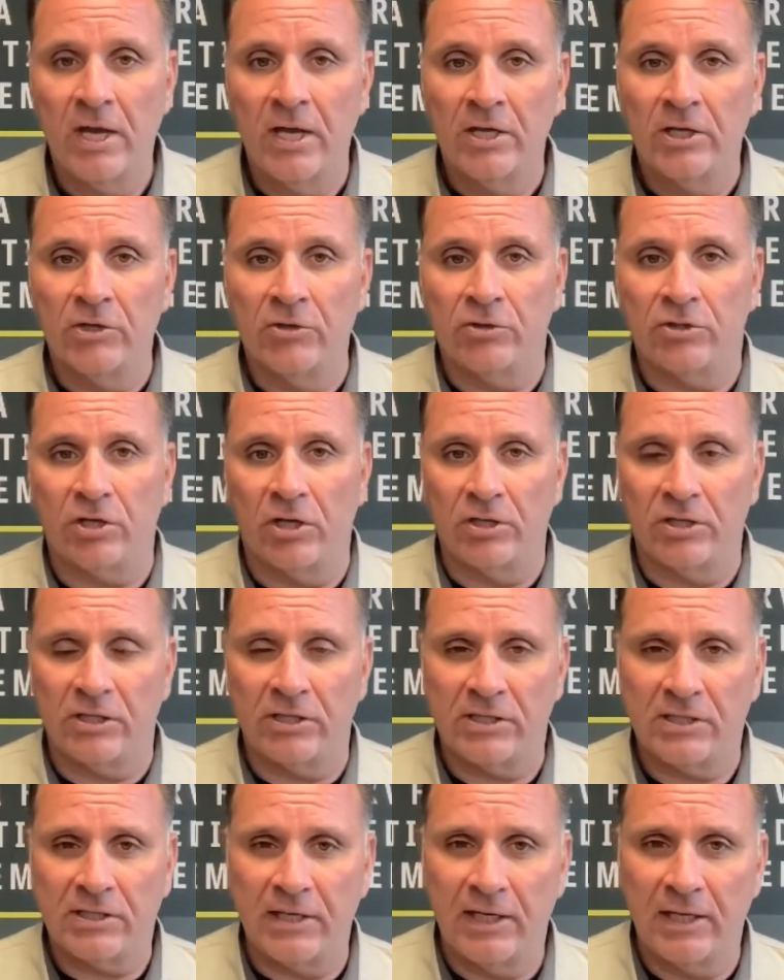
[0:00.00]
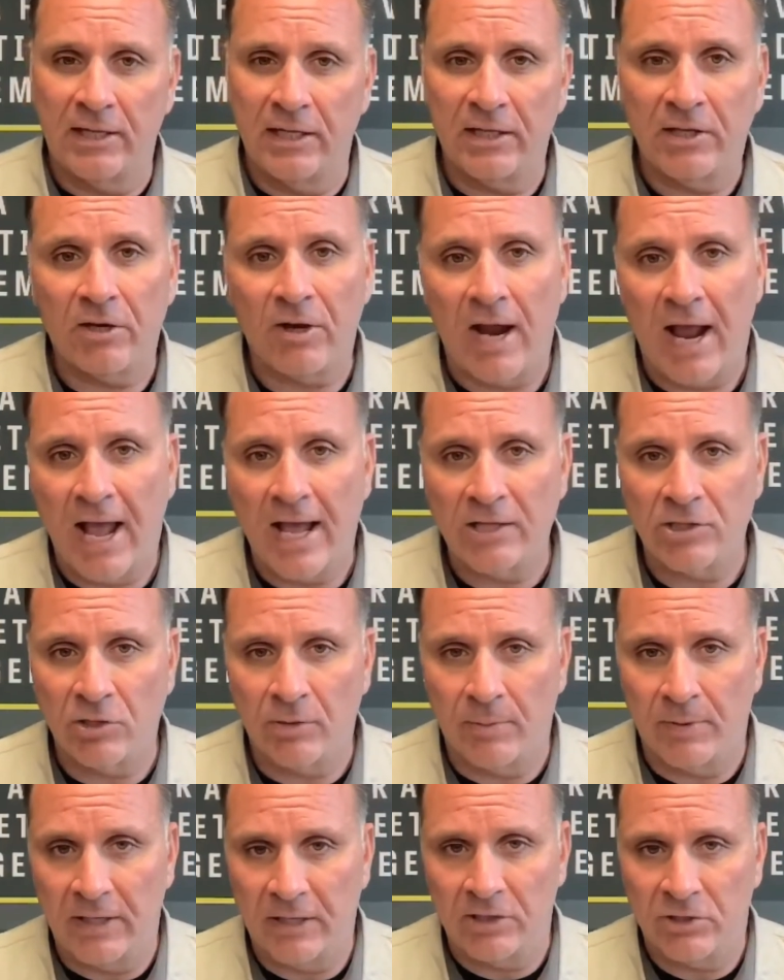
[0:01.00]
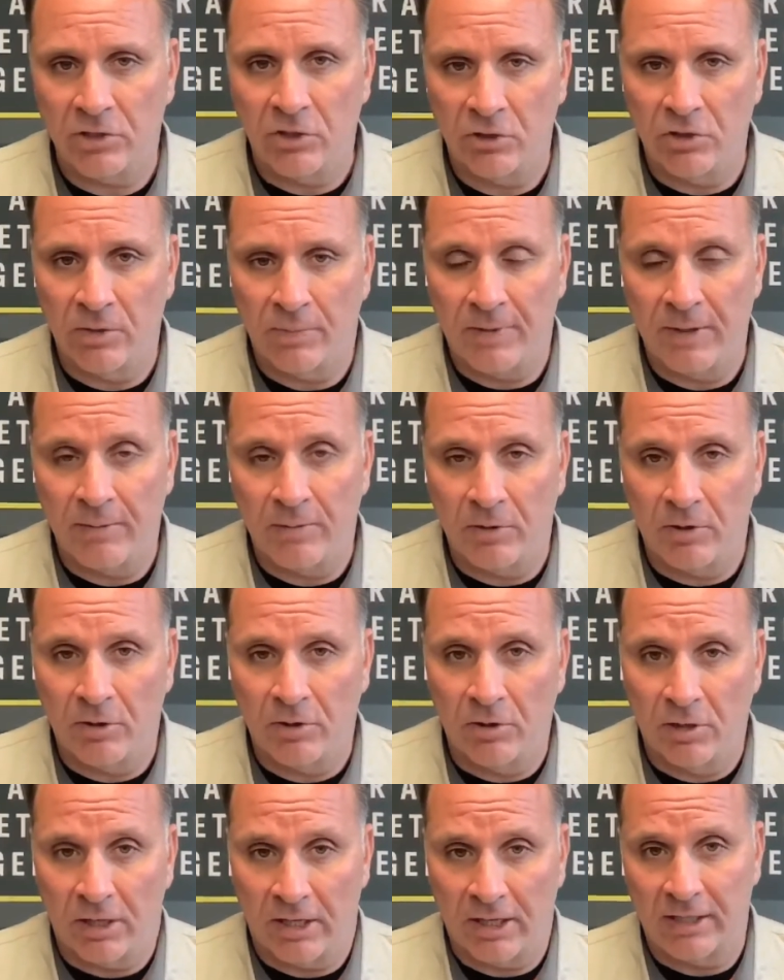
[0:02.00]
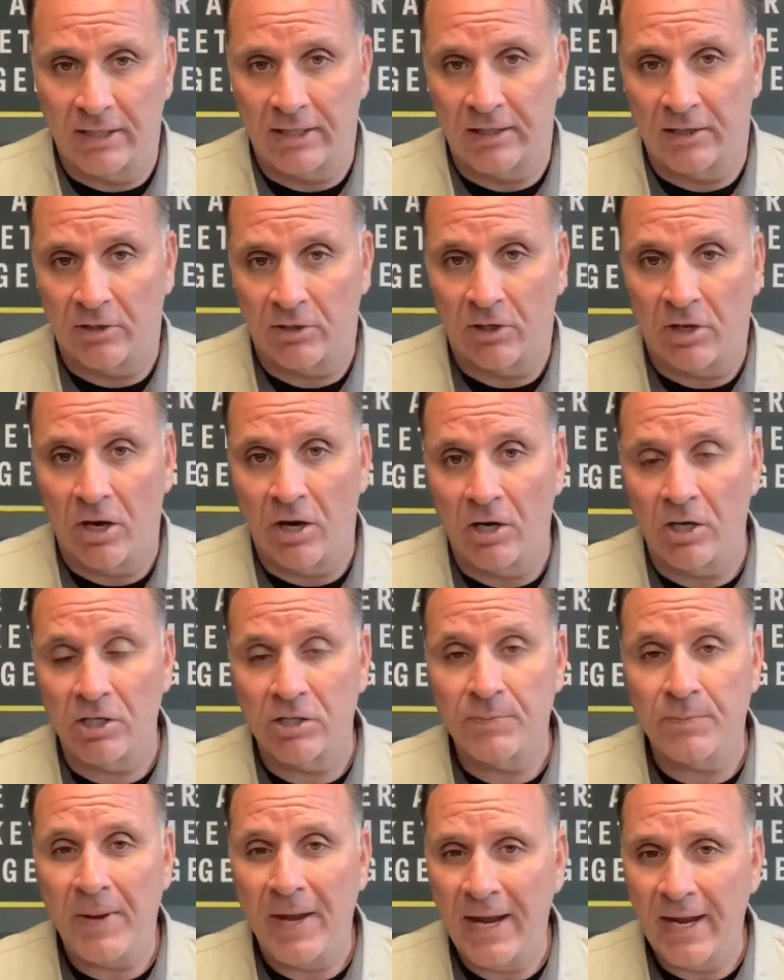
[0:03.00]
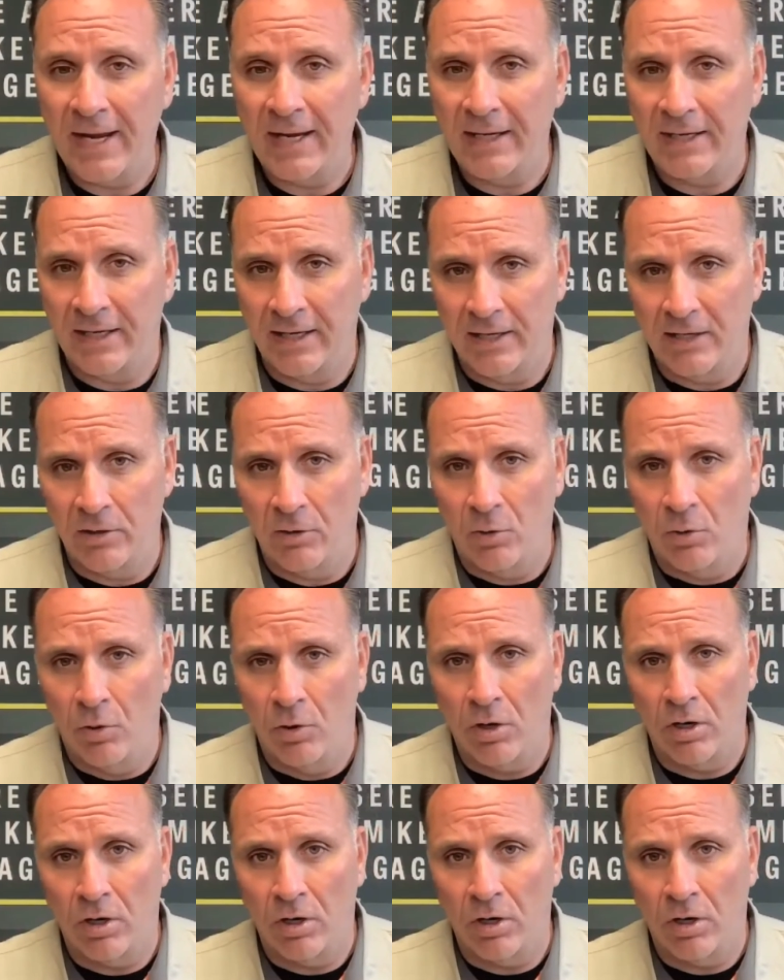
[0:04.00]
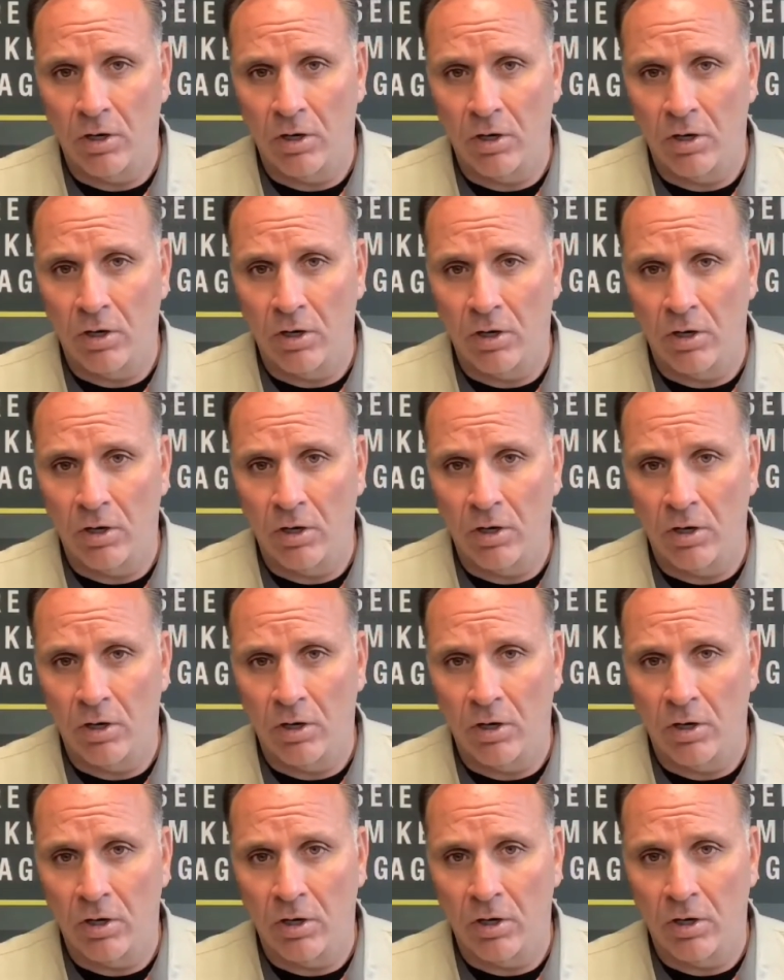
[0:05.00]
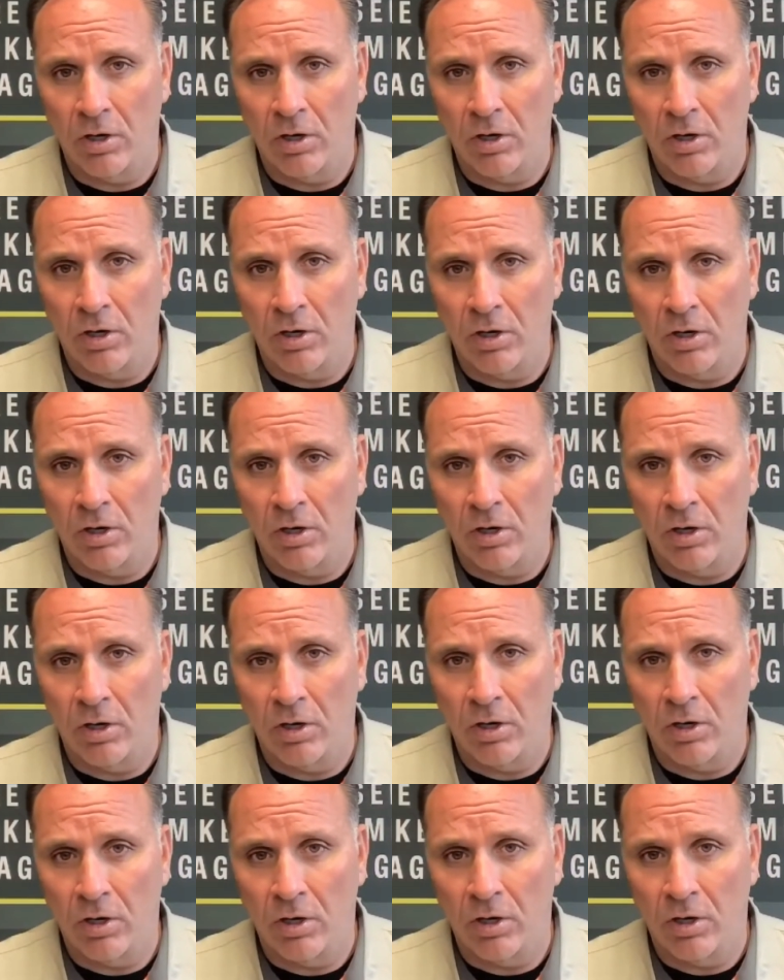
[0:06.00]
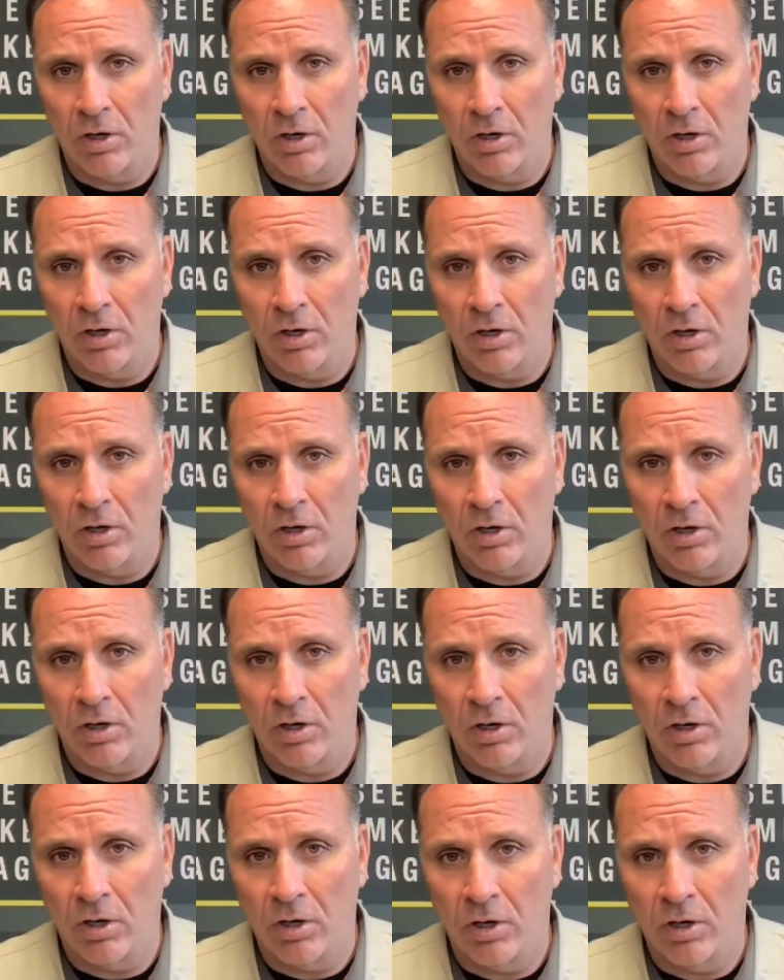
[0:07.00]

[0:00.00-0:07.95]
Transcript: you start to see that their ads are being shown to people who are looking to get their cars painted or repainted or refinished or something like that.